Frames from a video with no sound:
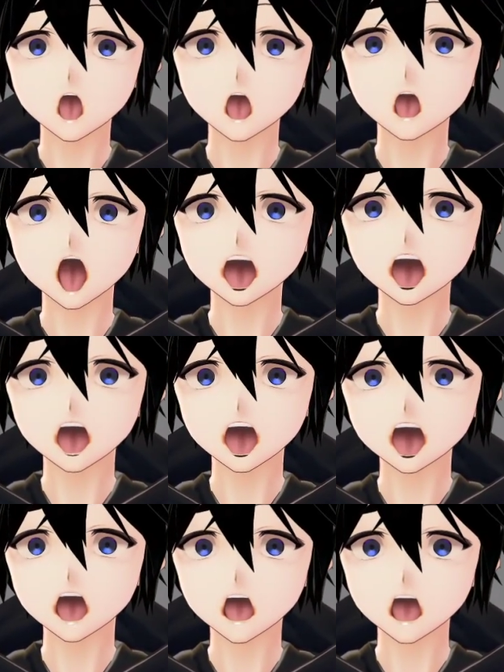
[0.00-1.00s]
great
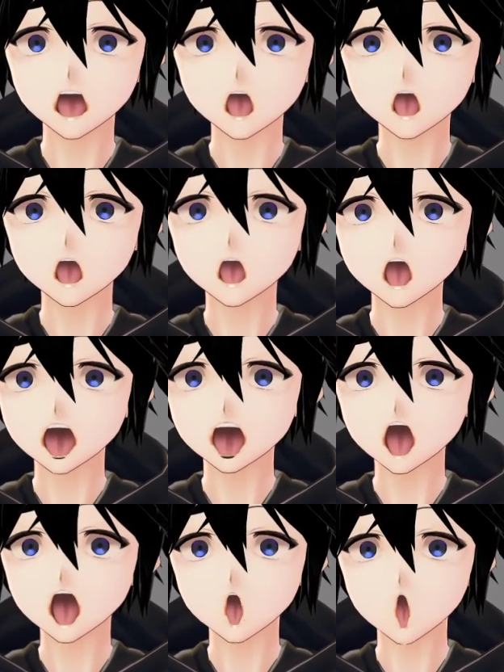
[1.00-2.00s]
face, then
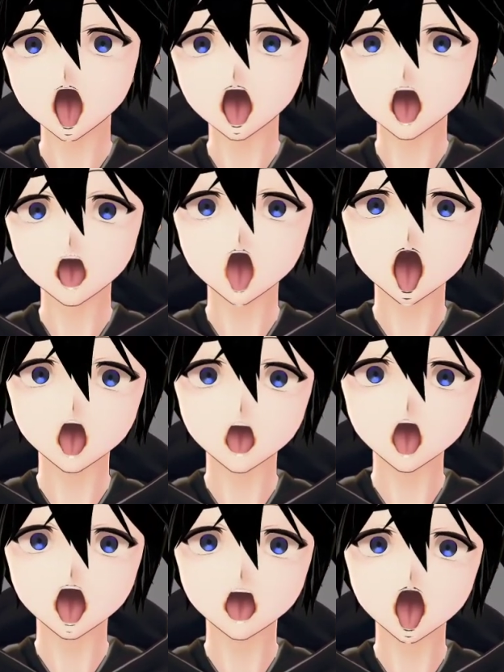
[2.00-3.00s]
you open your mouth
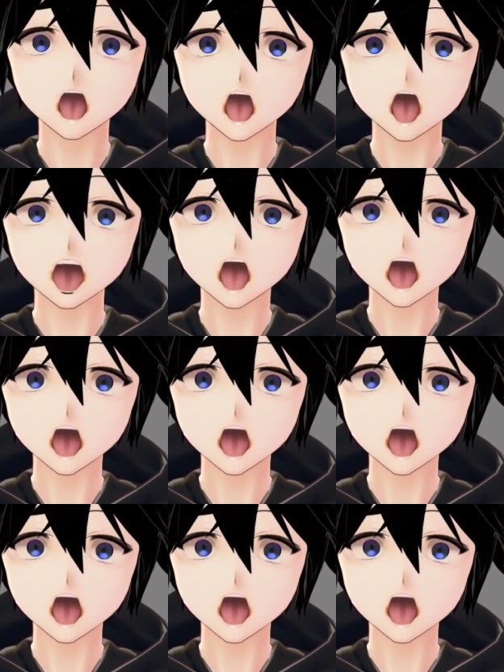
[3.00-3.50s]
big enough and it